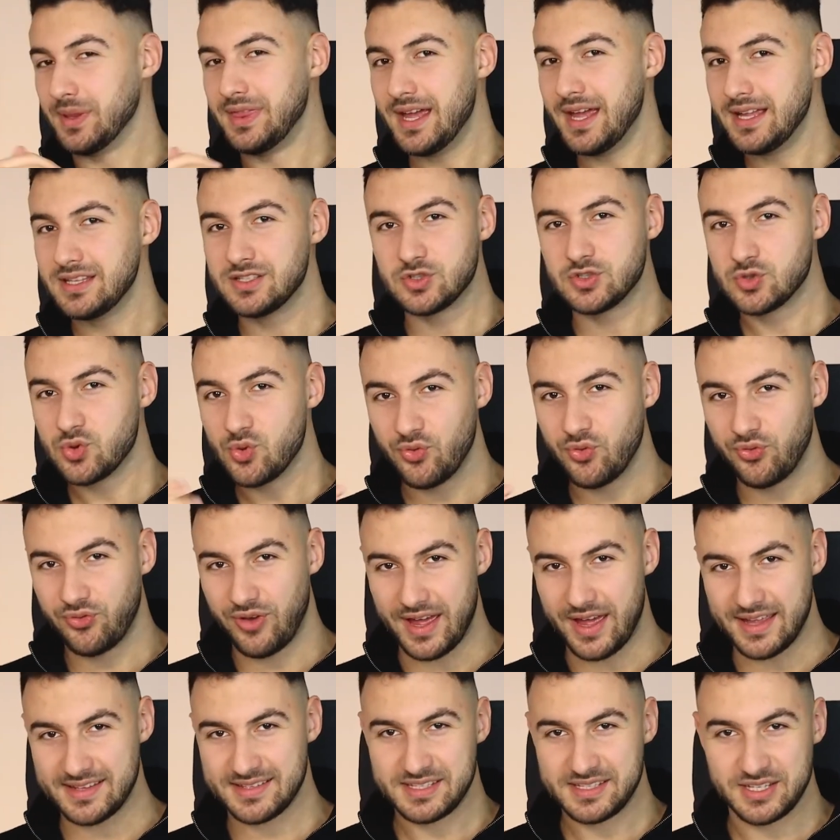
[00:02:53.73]
that's too
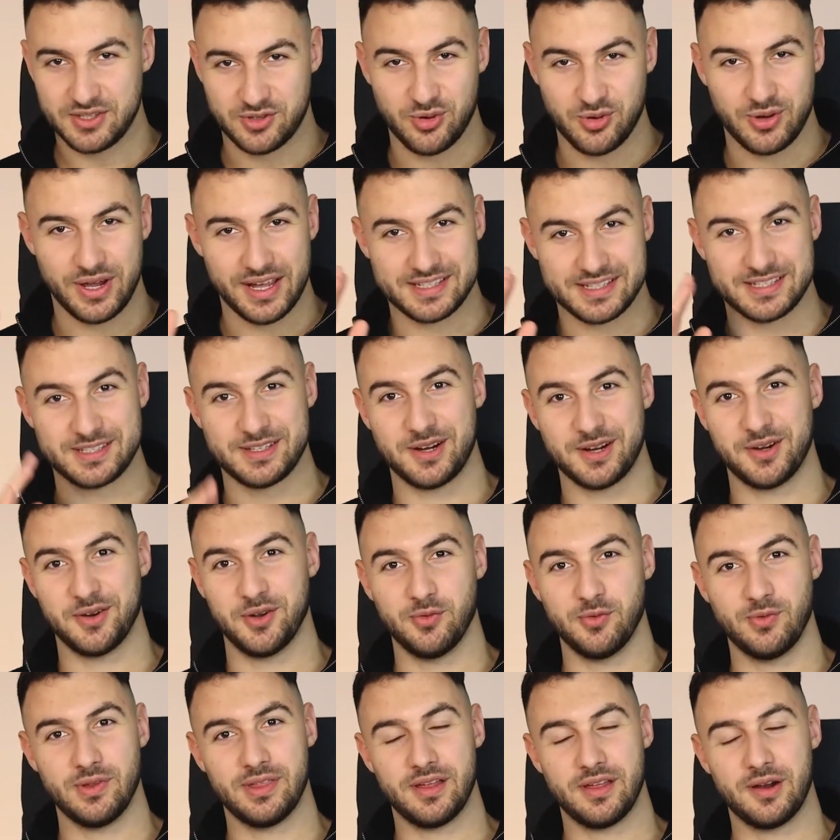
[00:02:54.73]
fancy to get
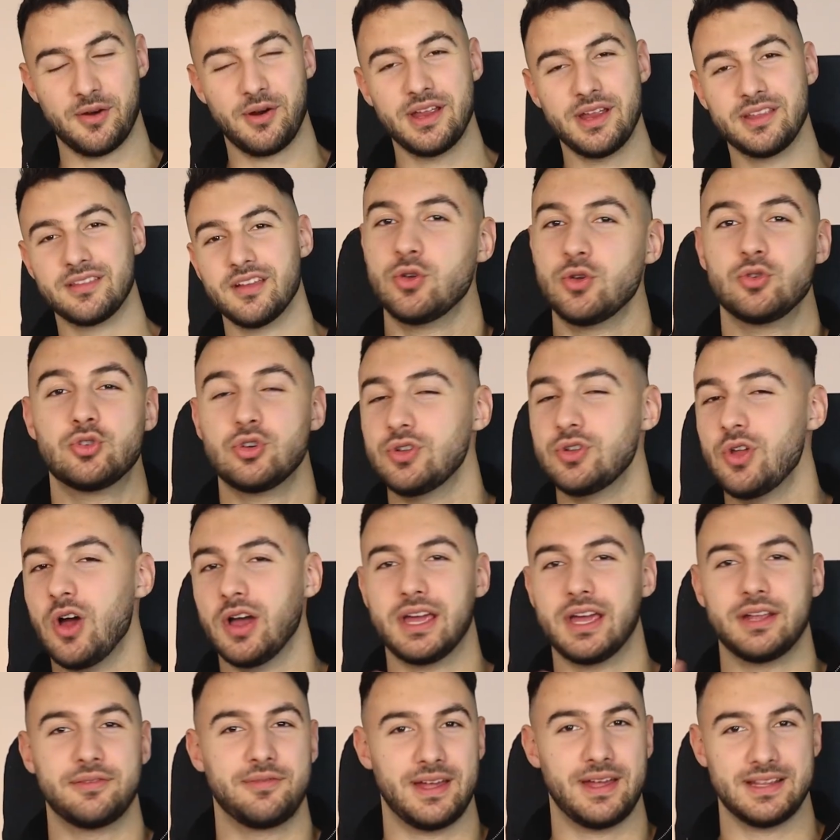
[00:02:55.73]
started with, all right? You should not
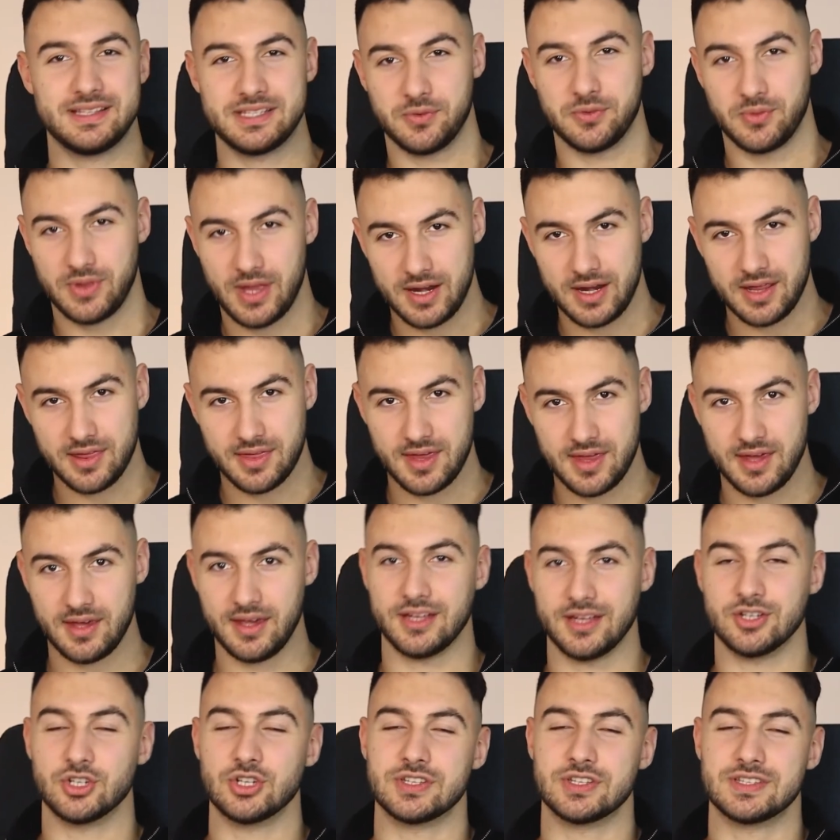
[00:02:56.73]
get fancy with anything
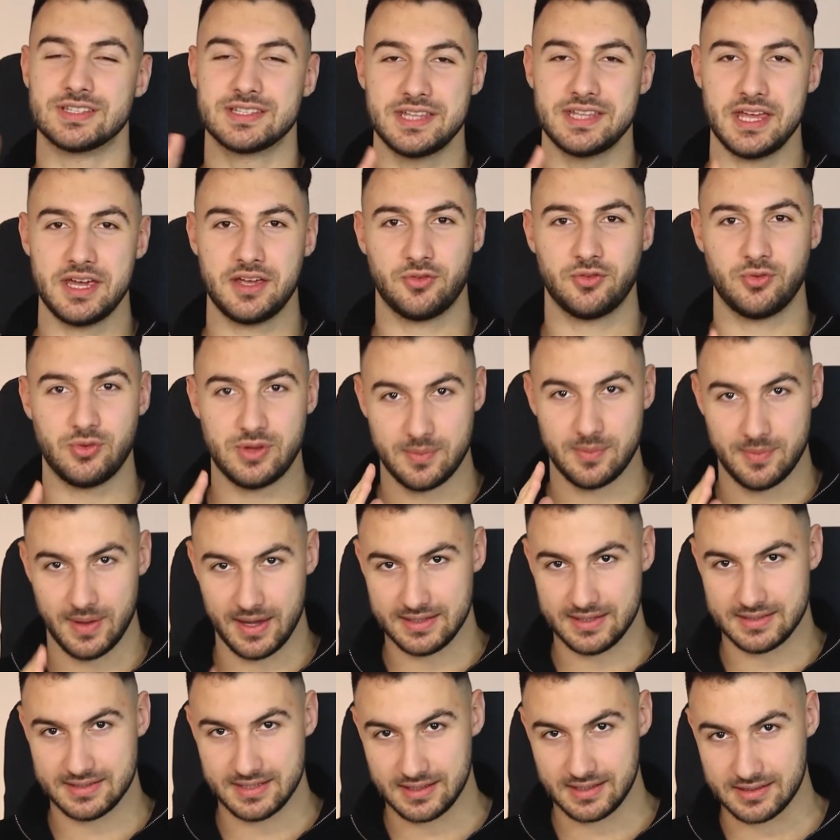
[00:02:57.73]
and just stick to the
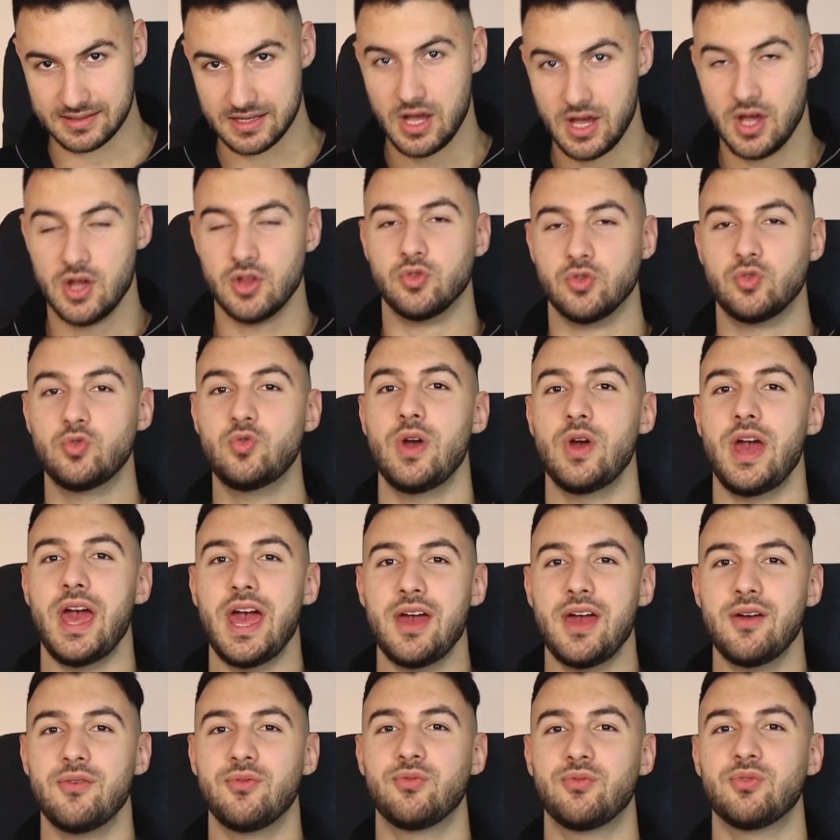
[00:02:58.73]
basics. Do
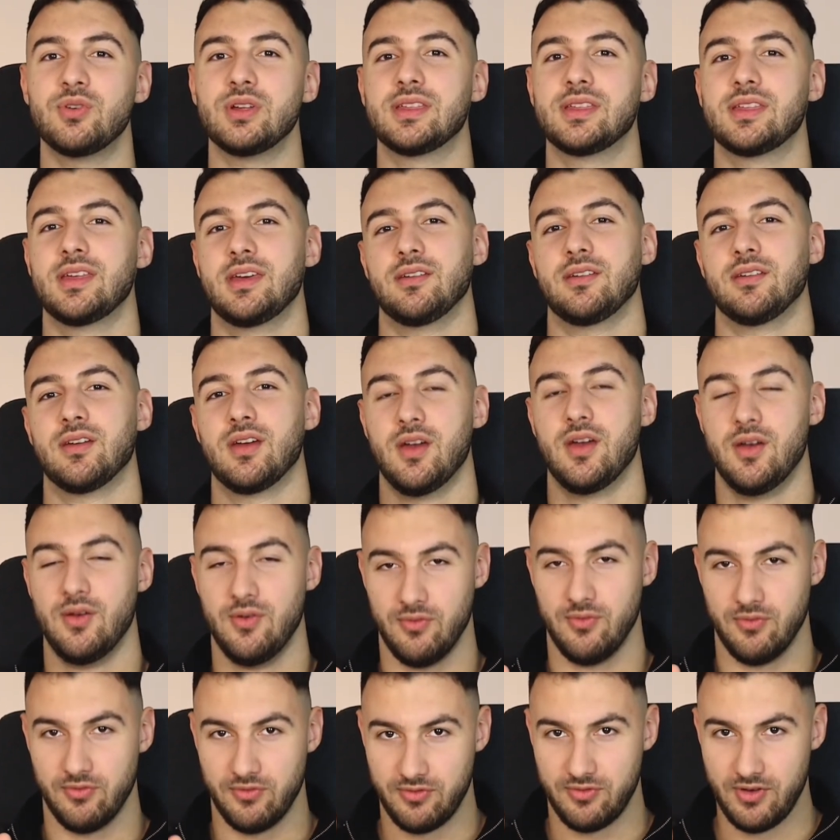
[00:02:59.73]
everything
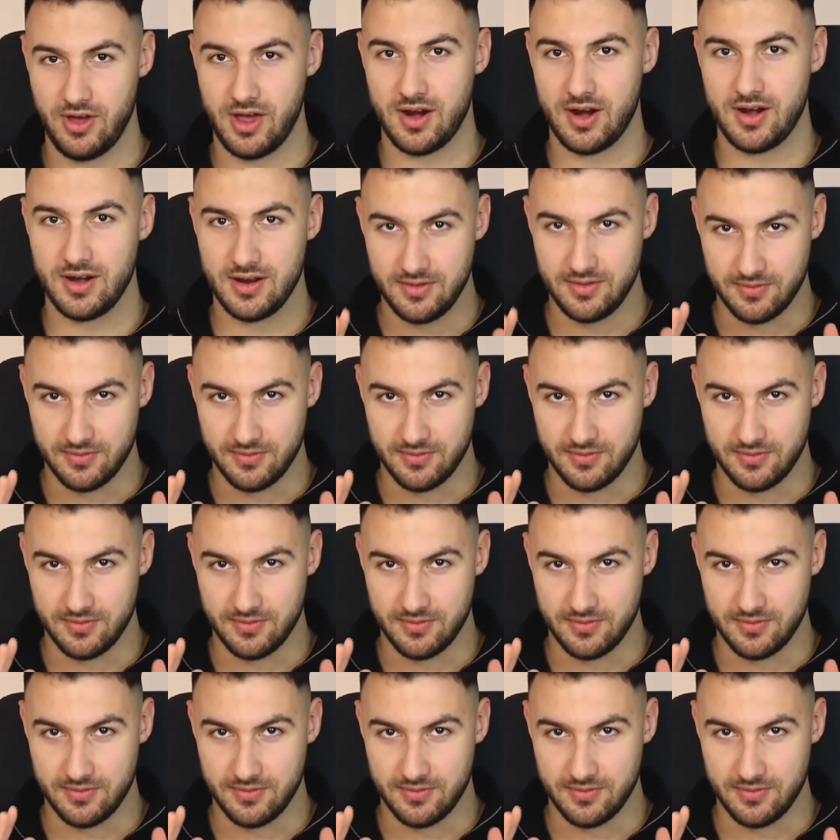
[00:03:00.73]
very,